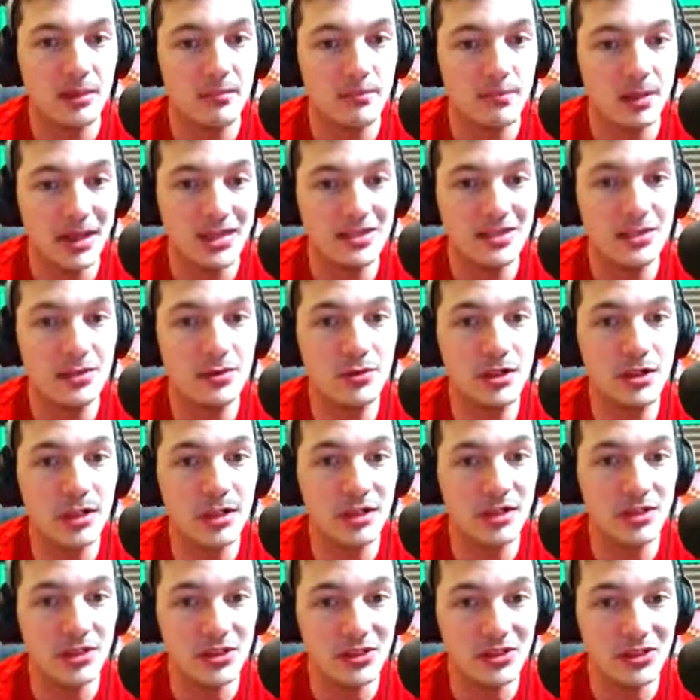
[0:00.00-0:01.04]
basically
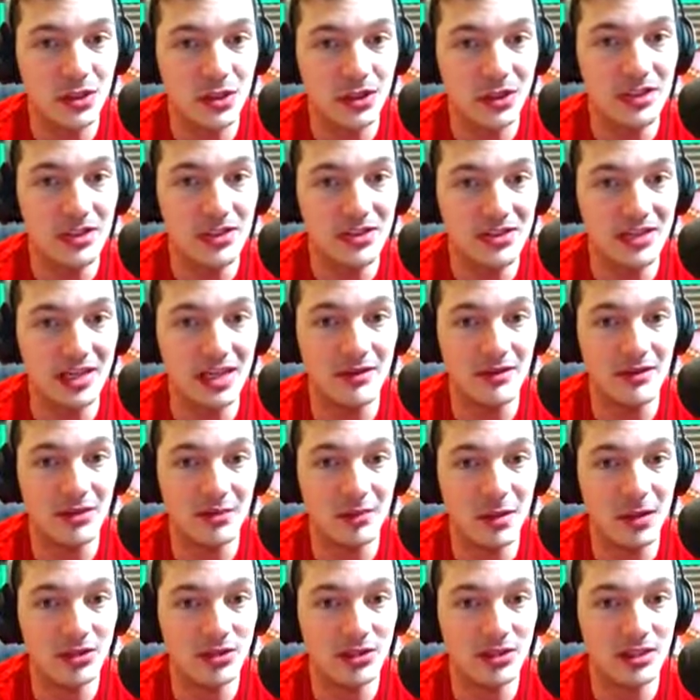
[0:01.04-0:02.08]
just starting to save as
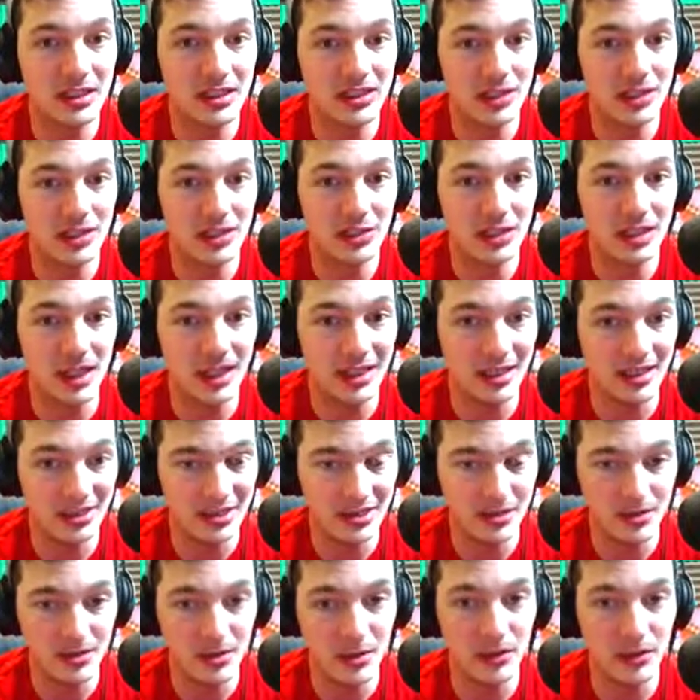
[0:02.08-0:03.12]
much elixir as you can is
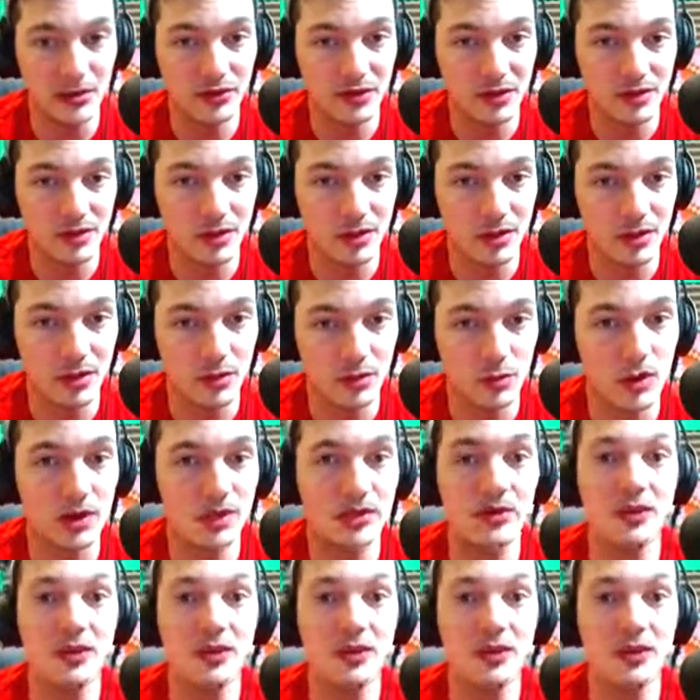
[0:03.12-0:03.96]
the most important one.